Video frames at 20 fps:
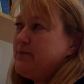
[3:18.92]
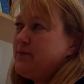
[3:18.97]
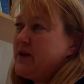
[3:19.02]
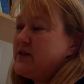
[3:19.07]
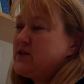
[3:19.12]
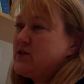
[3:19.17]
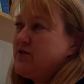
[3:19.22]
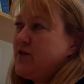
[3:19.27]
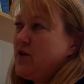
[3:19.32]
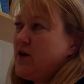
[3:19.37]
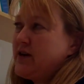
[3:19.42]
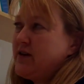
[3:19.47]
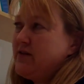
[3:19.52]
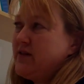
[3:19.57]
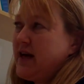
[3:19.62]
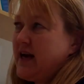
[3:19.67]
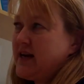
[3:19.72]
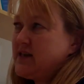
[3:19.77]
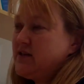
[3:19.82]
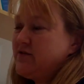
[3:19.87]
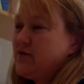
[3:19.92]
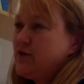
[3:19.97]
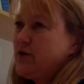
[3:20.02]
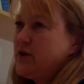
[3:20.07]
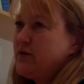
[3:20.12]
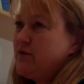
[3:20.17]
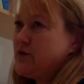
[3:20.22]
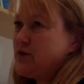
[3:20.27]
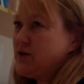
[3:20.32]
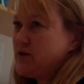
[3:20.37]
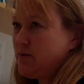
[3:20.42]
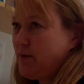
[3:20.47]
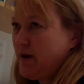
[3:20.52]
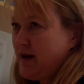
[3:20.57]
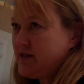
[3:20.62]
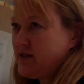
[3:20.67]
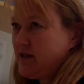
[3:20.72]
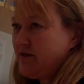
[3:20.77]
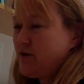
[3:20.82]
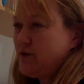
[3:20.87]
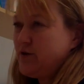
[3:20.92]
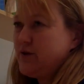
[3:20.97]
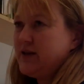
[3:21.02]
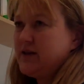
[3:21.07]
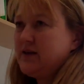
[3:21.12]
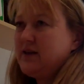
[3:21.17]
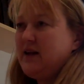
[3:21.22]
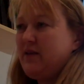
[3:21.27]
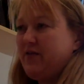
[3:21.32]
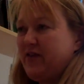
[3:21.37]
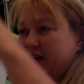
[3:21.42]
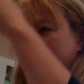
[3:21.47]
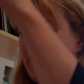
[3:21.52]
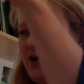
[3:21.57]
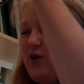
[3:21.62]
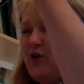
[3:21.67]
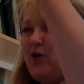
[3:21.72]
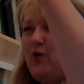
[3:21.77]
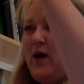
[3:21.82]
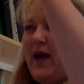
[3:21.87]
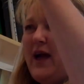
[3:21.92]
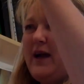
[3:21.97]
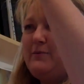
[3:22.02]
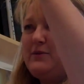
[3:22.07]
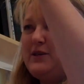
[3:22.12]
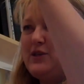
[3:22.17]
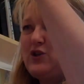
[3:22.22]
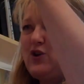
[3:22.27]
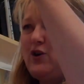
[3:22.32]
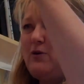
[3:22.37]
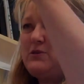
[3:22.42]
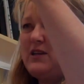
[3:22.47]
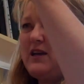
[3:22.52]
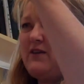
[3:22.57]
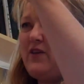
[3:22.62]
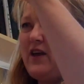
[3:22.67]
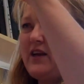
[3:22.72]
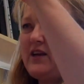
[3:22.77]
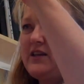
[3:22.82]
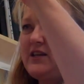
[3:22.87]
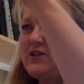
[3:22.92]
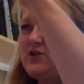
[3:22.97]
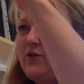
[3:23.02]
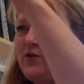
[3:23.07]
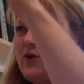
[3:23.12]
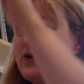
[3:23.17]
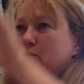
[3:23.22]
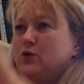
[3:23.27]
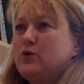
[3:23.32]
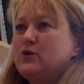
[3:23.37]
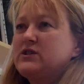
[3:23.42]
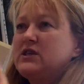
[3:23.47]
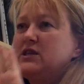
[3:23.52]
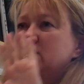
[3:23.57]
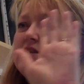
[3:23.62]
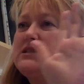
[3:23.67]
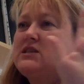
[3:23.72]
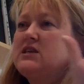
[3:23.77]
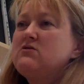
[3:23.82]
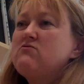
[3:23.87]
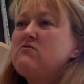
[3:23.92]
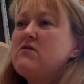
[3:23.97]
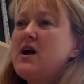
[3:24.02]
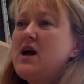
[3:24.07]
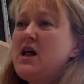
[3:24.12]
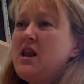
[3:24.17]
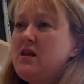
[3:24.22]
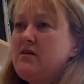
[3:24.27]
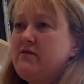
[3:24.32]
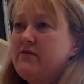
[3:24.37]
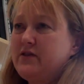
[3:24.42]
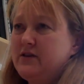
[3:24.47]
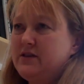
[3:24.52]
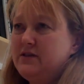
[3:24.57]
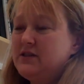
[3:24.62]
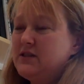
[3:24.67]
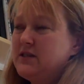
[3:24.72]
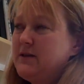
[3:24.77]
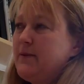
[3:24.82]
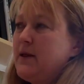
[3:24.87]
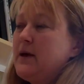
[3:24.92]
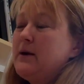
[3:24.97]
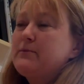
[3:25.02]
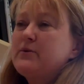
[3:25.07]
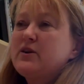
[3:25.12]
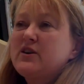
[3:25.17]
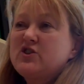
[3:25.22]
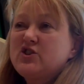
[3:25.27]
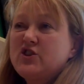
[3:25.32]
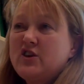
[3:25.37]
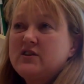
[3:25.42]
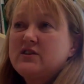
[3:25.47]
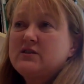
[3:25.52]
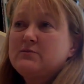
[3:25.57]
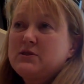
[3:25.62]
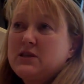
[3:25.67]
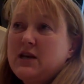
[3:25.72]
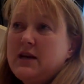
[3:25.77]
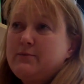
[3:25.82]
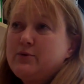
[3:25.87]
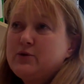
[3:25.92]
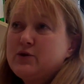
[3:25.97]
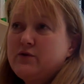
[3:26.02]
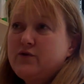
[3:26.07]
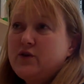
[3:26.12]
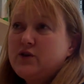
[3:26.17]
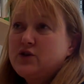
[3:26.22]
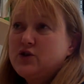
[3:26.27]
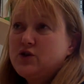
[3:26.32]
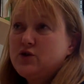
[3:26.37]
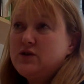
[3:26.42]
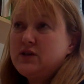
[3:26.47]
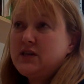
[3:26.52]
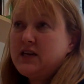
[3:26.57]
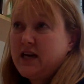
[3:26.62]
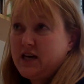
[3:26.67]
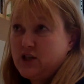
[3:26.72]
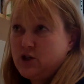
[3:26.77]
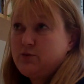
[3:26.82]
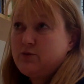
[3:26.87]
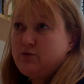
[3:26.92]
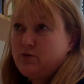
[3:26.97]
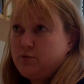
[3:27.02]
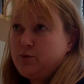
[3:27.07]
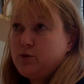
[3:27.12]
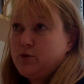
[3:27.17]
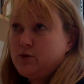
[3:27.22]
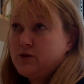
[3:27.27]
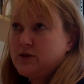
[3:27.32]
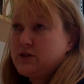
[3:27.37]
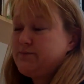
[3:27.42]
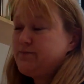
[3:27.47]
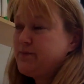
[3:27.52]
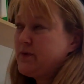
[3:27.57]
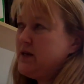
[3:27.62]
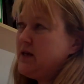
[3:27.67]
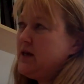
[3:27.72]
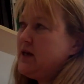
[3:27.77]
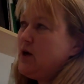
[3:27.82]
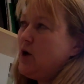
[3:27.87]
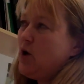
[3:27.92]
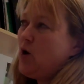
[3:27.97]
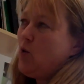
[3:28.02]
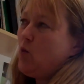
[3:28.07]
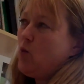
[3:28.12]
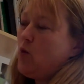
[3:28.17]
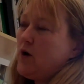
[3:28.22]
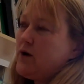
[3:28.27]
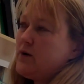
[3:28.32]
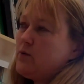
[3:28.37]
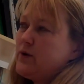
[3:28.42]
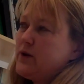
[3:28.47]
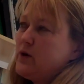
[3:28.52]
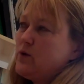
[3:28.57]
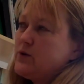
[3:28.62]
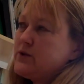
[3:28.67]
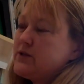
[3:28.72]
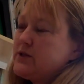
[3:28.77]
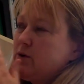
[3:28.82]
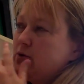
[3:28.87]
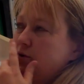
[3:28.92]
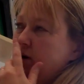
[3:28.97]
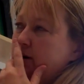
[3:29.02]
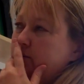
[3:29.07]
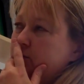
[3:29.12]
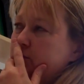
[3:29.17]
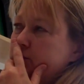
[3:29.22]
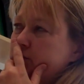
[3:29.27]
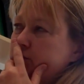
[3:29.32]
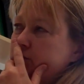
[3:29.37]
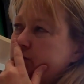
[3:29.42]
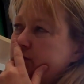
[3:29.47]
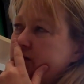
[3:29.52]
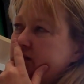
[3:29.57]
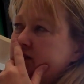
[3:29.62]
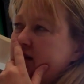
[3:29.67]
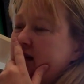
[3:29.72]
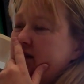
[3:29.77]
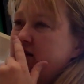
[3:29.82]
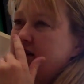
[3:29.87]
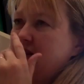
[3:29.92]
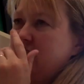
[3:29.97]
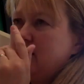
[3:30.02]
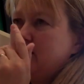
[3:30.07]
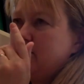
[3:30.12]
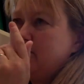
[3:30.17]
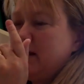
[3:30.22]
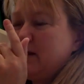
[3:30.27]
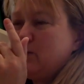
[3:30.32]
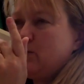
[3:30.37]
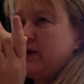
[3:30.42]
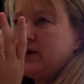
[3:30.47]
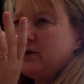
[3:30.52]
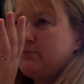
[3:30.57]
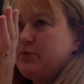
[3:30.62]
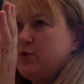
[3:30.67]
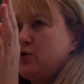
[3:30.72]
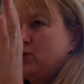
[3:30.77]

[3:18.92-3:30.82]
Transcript: it divided the active learning versus passive learning. That whole how many times have they clicked on the course is irrelevant, but I can show you some samples of those student engagement reports. What we also were able to do is that then meant we could